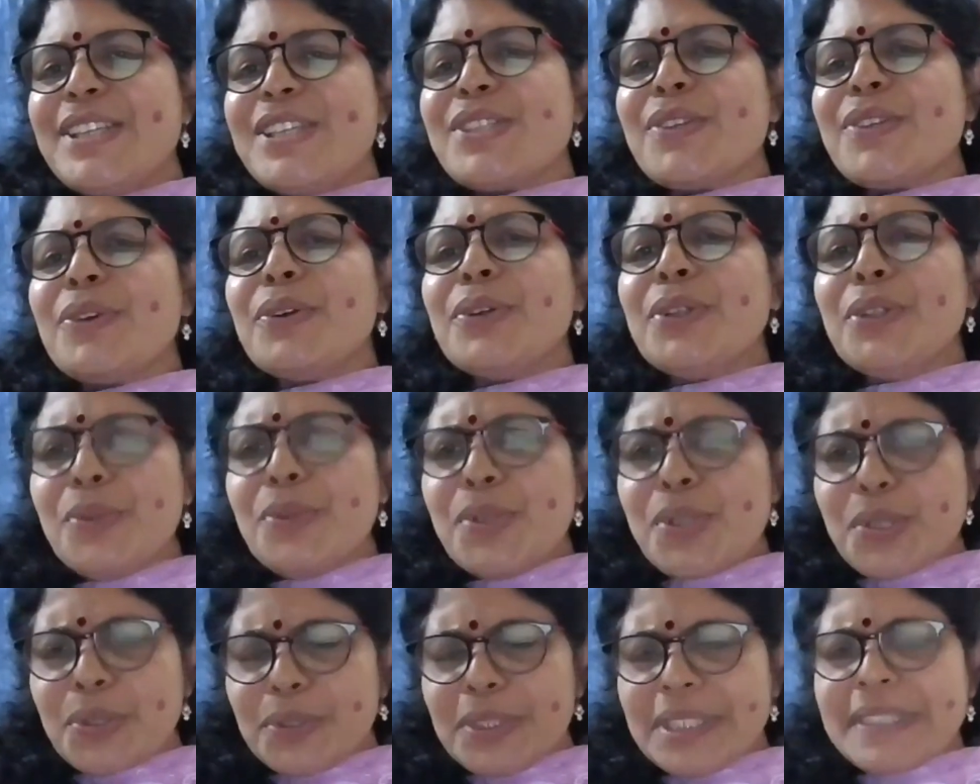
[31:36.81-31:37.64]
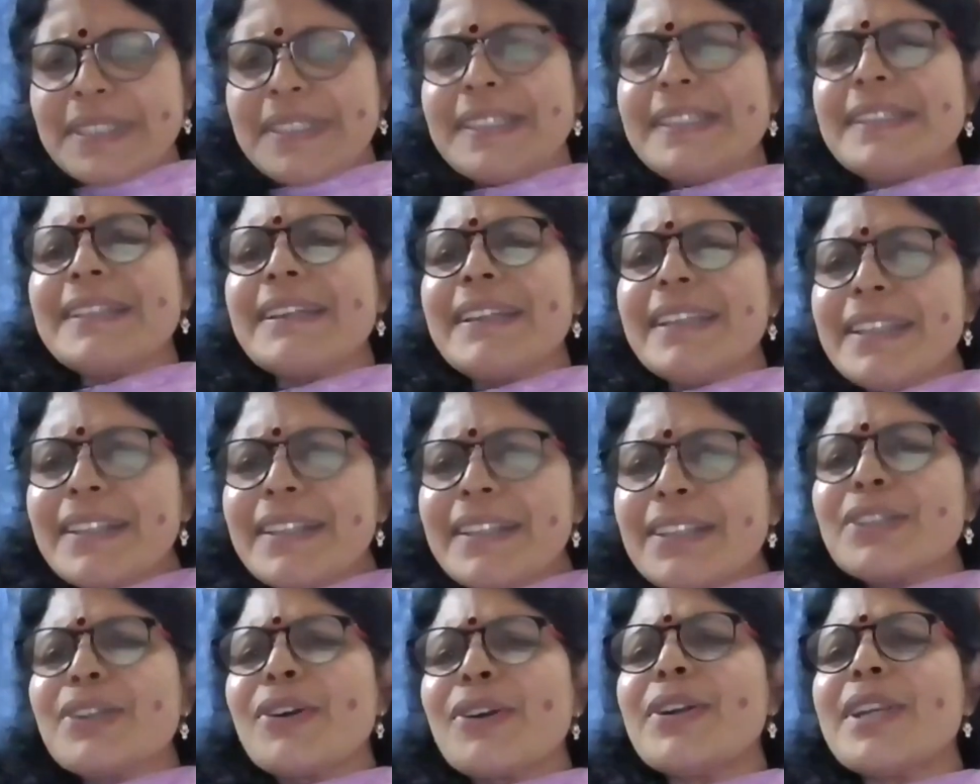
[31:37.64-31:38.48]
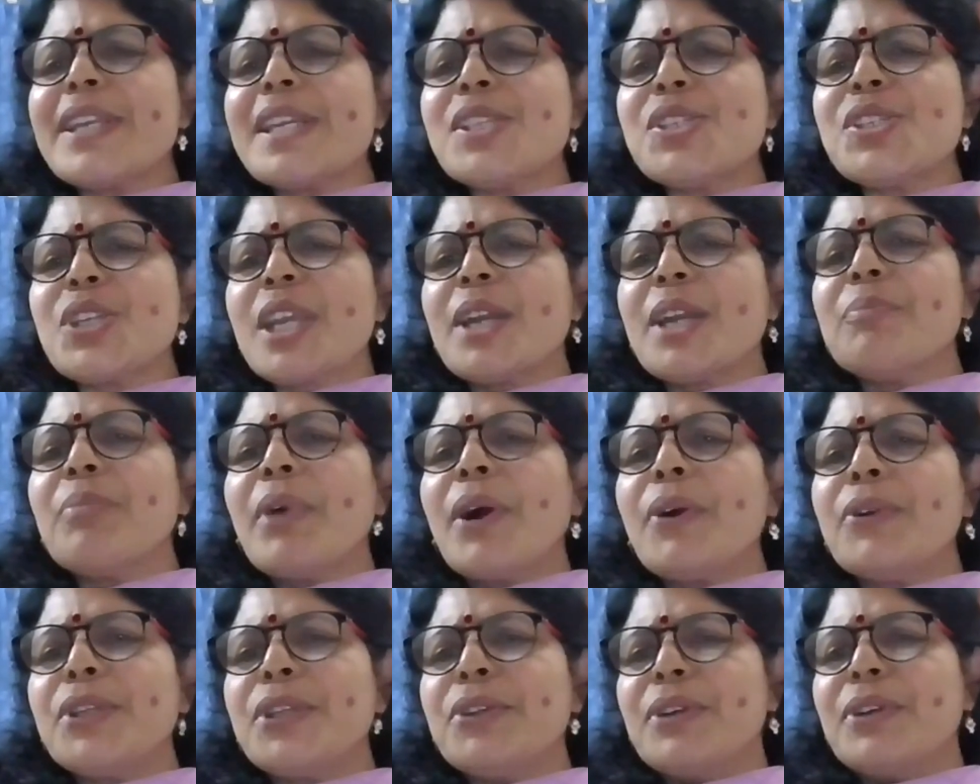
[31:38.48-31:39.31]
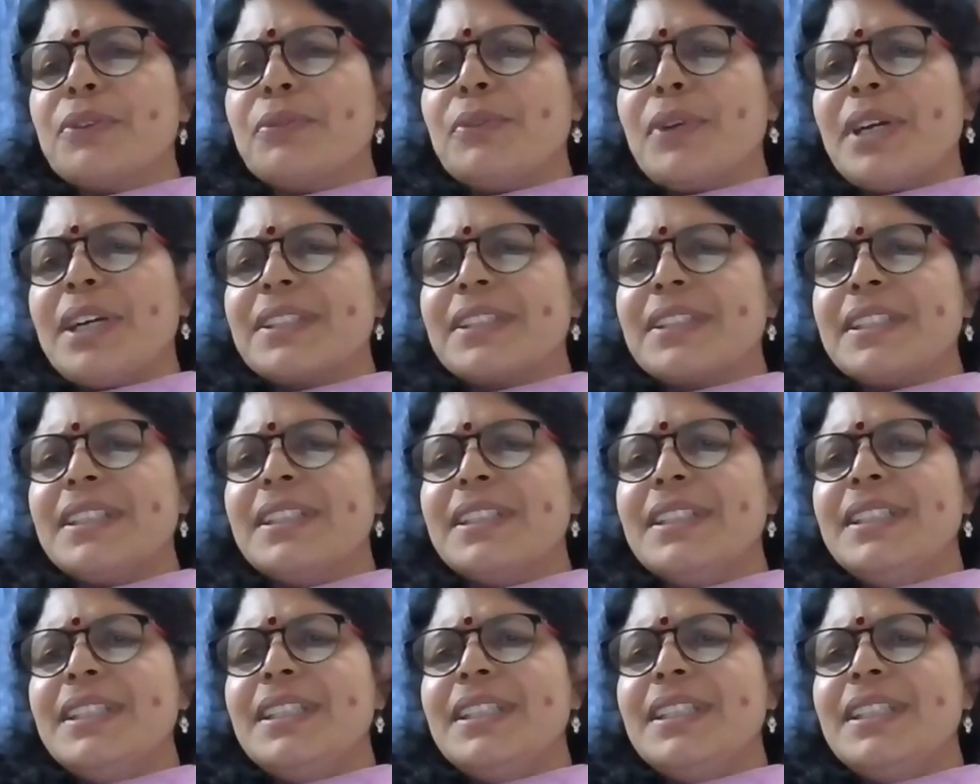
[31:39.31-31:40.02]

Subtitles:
So you should clear knowledge about your work,